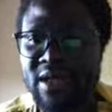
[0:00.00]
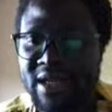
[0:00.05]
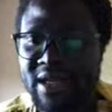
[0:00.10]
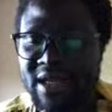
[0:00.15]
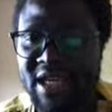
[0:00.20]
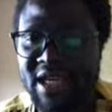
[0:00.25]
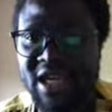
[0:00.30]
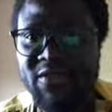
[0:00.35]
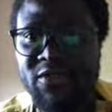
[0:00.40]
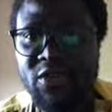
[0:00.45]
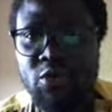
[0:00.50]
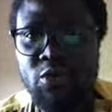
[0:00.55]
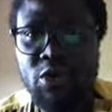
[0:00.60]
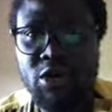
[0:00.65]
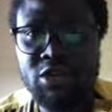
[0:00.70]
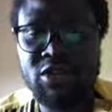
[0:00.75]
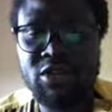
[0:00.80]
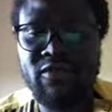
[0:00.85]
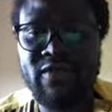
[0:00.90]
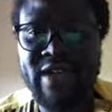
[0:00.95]
give you
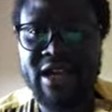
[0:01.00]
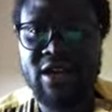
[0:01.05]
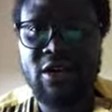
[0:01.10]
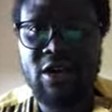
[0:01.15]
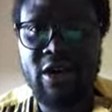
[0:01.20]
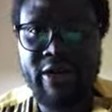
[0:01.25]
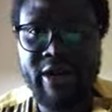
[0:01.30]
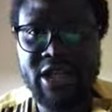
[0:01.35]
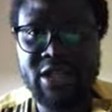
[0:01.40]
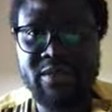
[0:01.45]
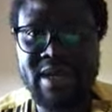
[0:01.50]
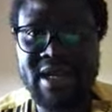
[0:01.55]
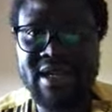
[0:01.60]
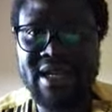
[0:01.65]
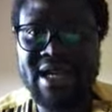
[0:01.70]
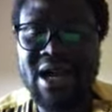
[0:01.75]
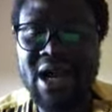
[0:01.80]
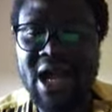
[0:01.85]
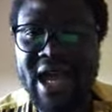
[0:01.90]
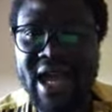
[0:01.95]
words of encouragement
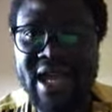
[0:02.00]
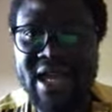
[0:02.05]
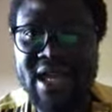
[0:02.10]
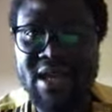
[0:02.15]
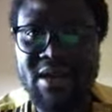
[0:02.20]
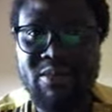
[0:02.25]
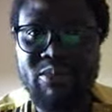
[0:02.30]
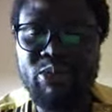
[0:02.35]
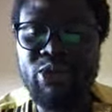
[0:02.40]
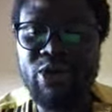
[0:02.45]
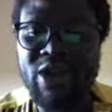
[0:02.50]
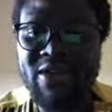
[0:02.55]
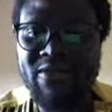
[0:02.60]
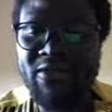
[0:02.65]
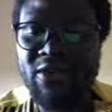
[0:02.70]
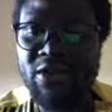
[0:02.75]
that, hey, pray for